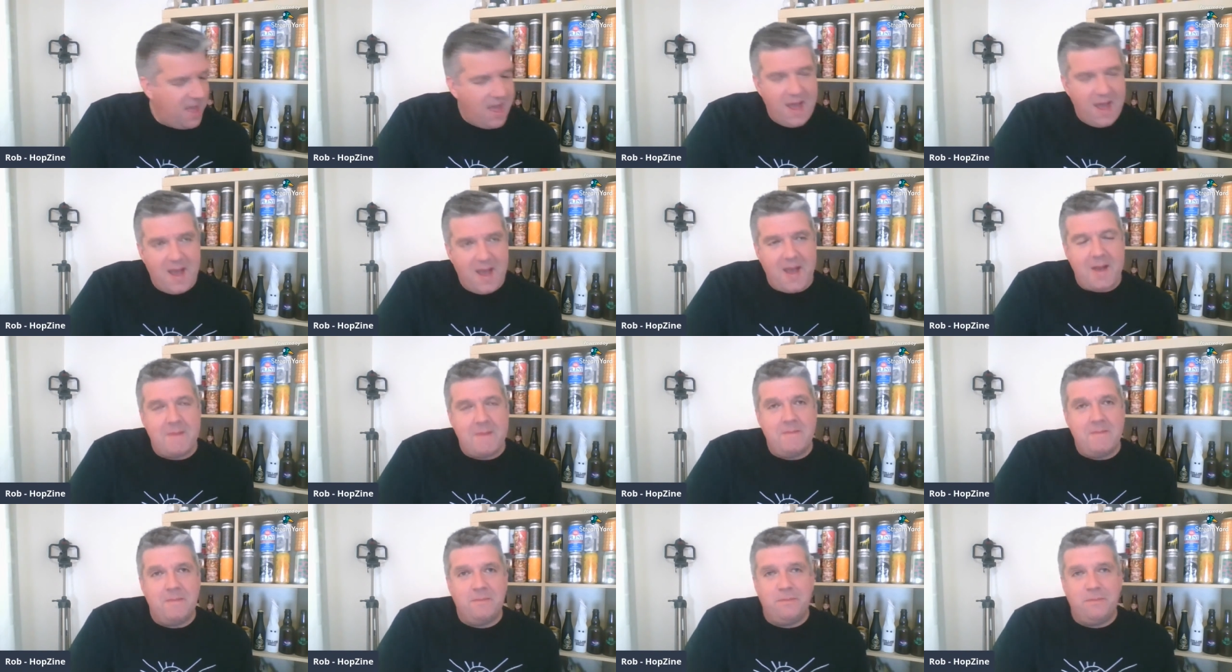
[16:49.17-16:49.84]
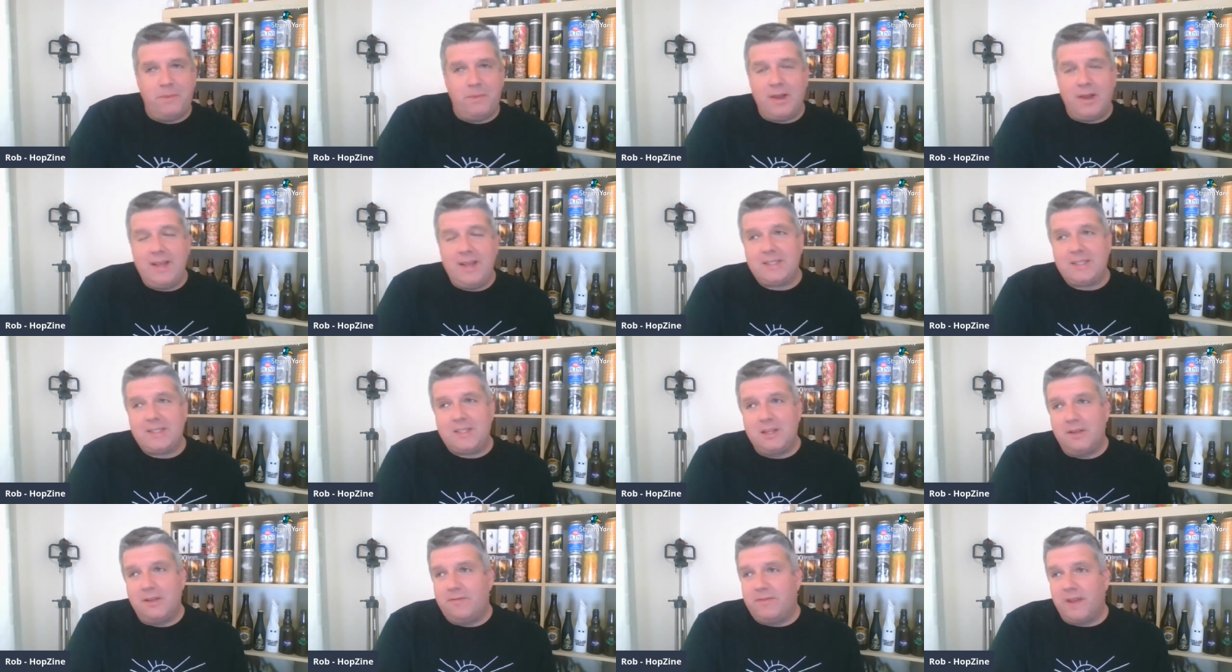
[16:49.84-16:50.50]
but
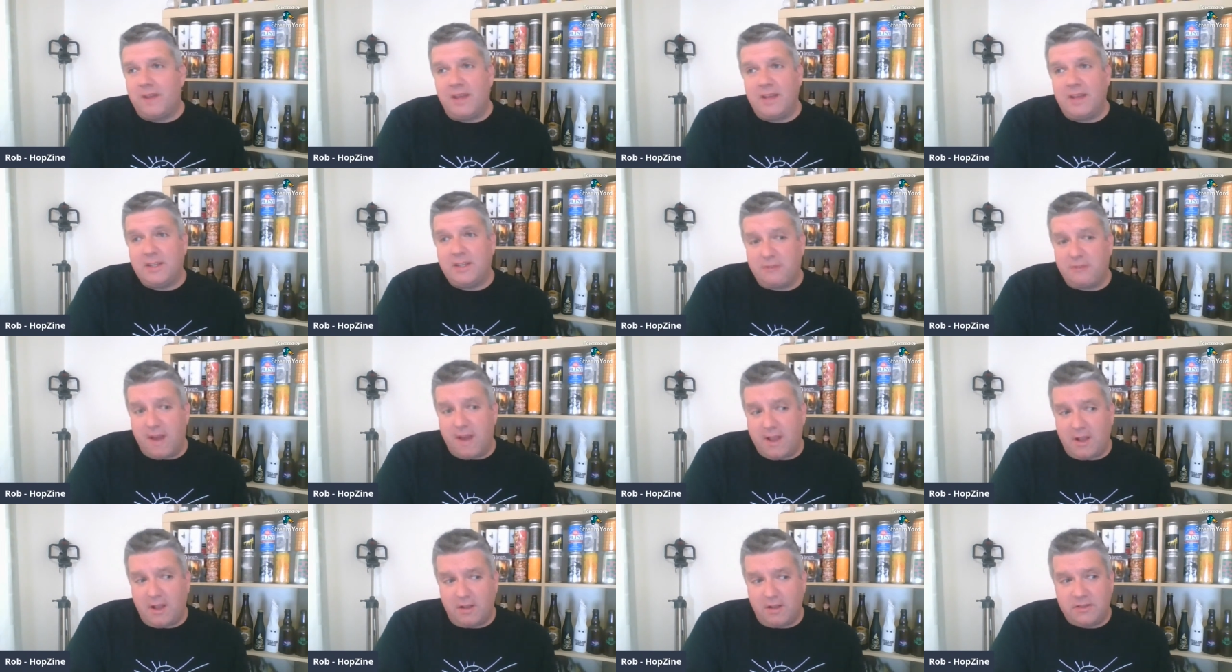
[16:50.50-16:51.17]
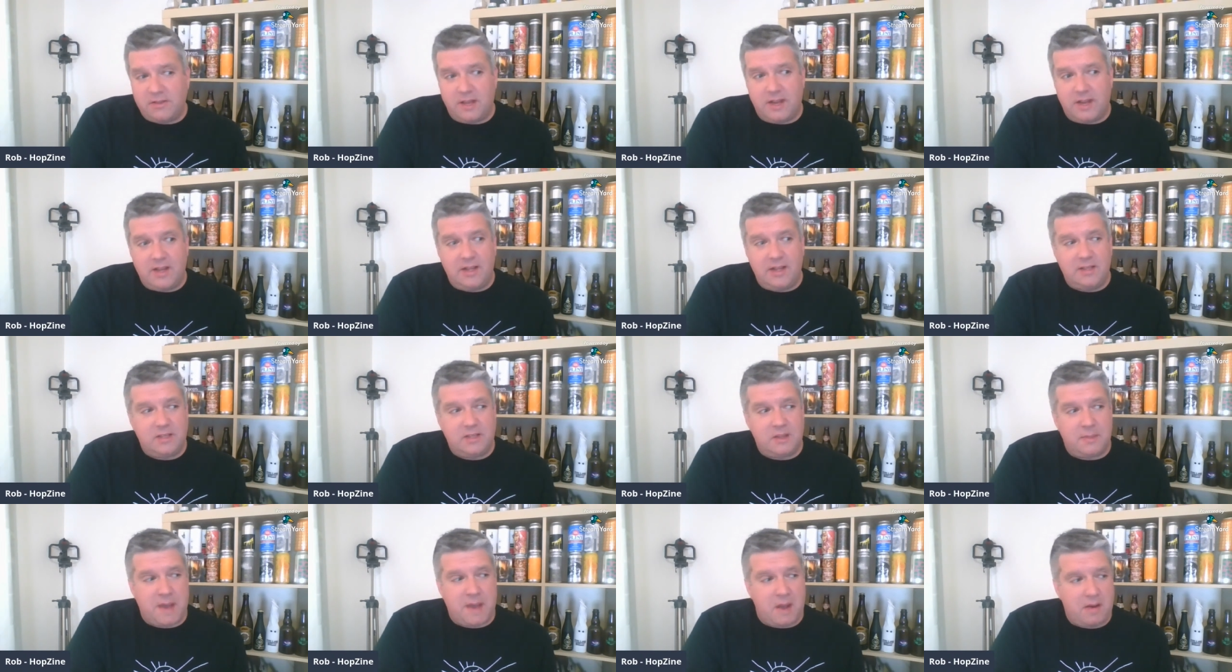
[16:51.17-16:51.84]
it's lovely. It's great content.
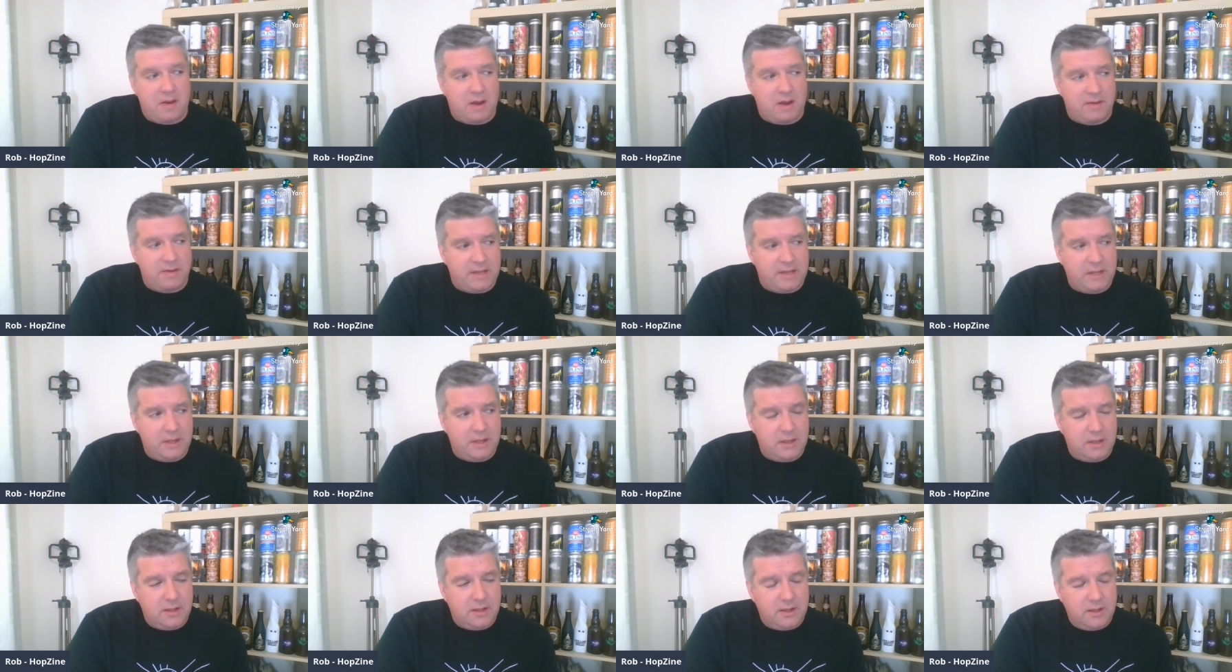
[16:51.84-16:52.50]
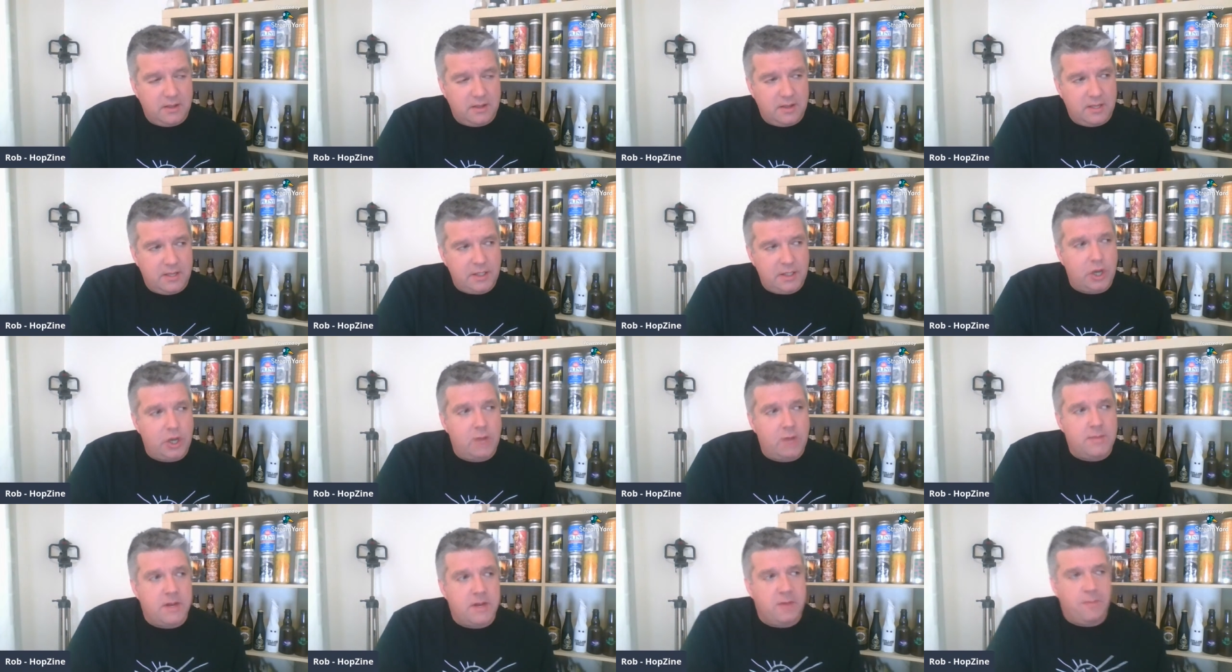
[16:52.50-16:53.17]
It's about kind of
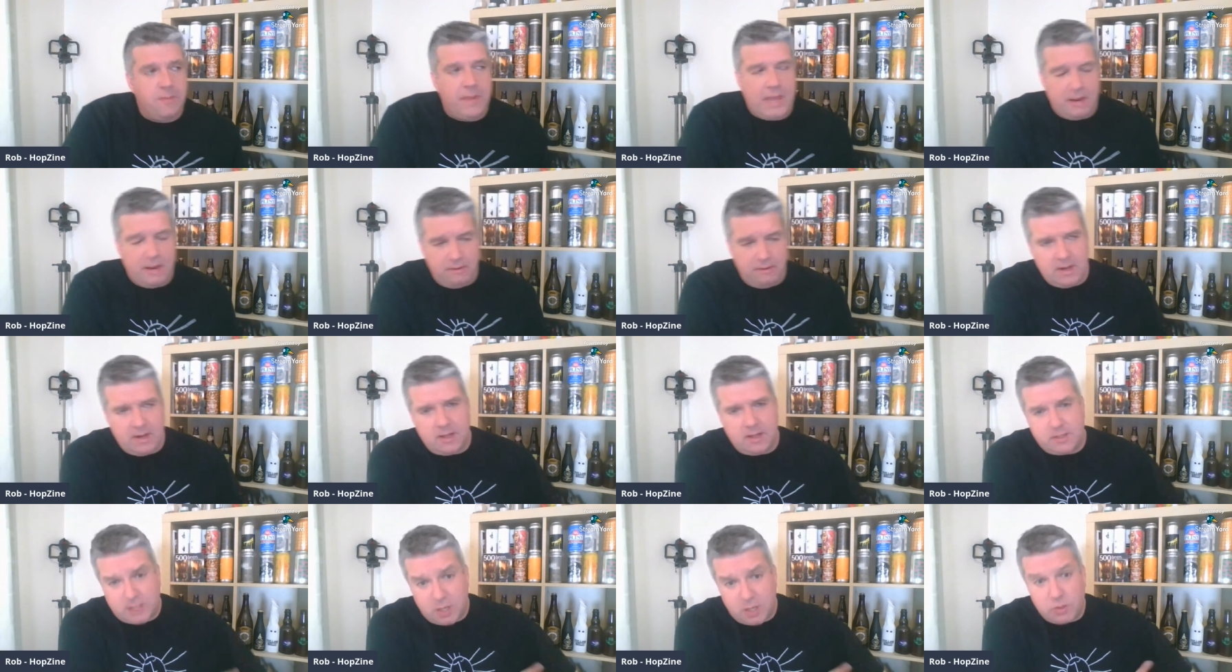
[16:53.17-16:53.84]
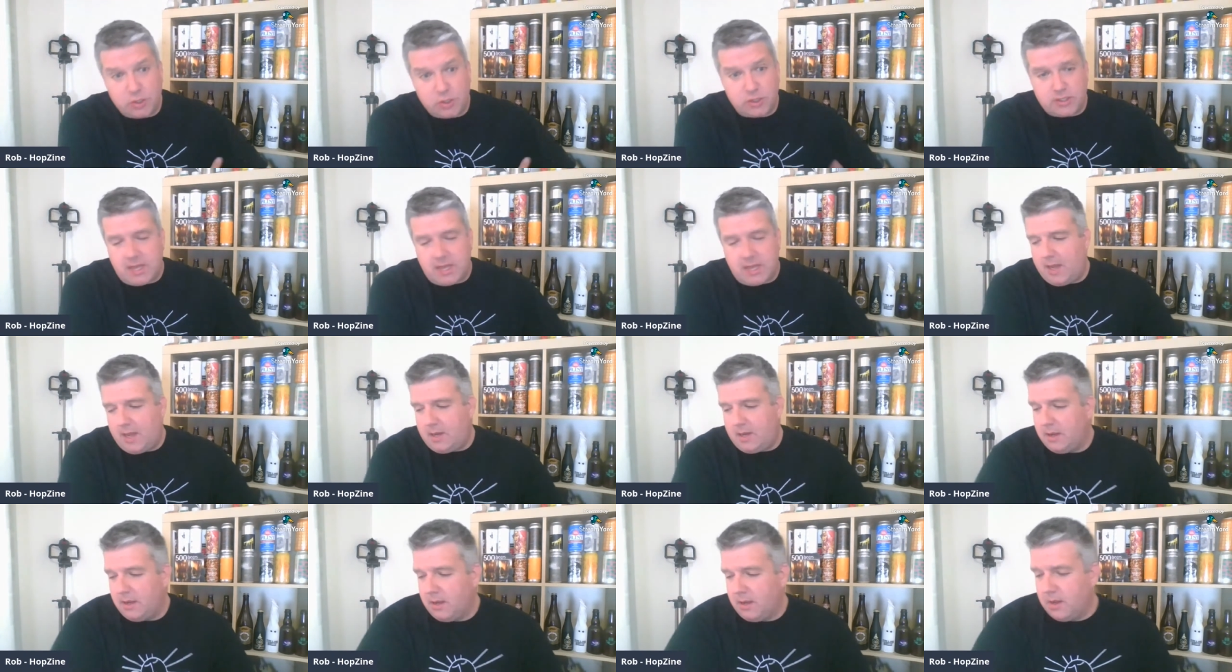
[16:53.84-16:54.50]
enjoyment of beer in a social
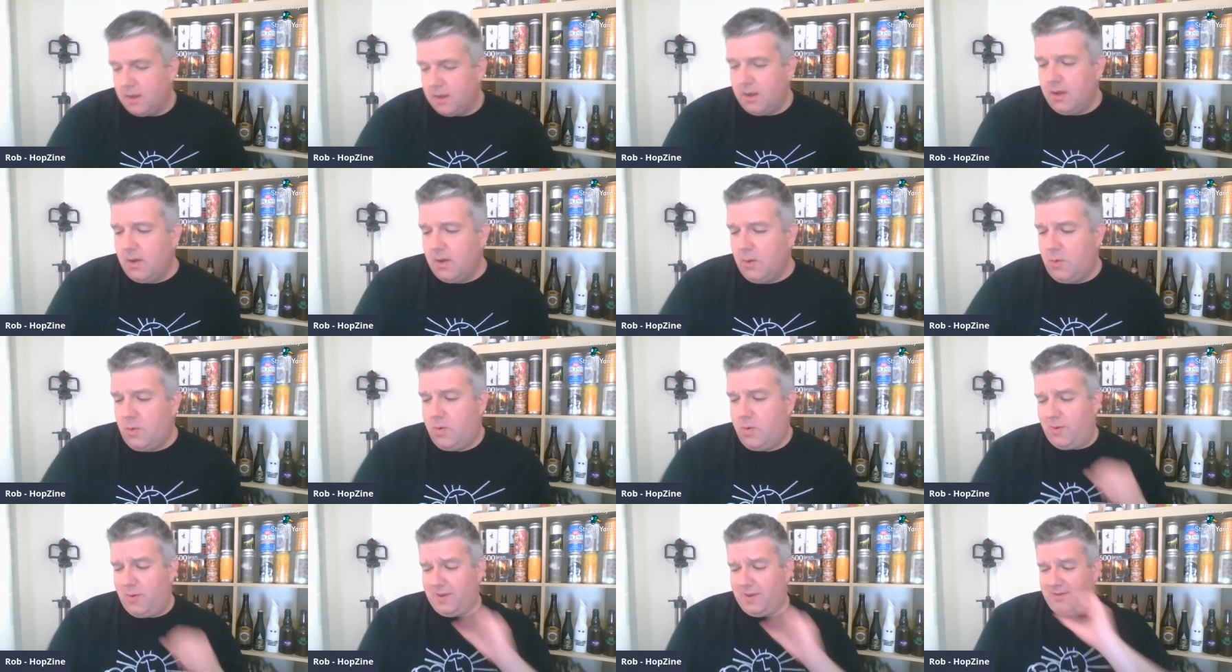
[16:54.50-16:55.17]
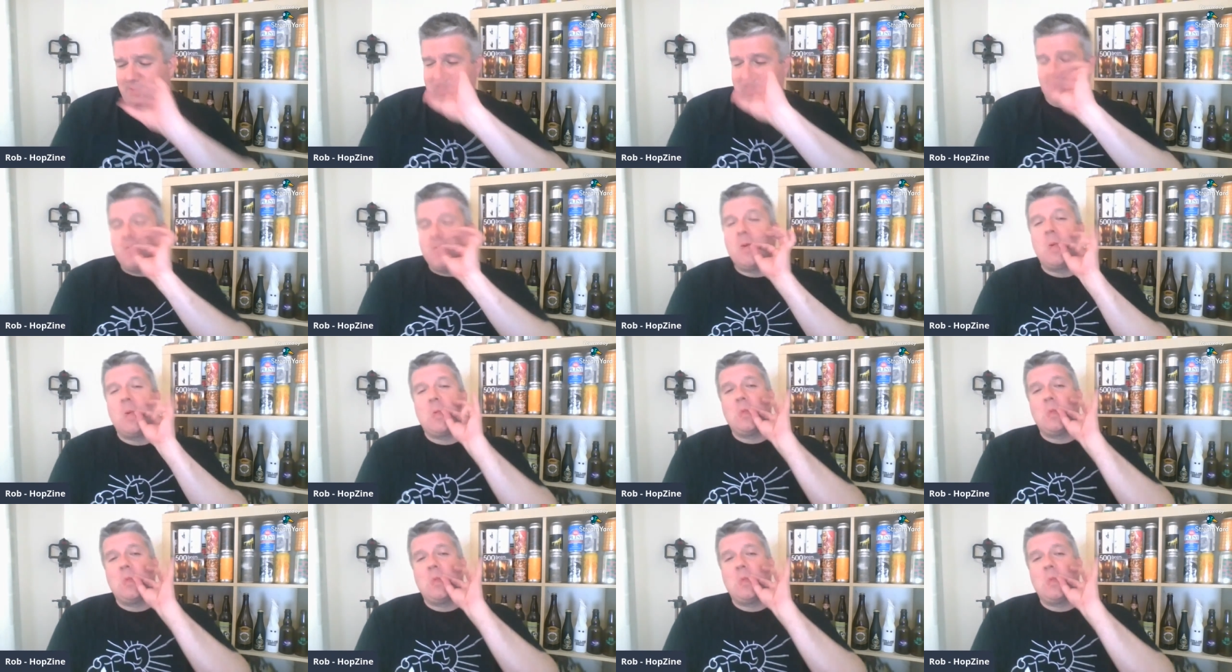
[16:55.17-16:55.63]
setting, which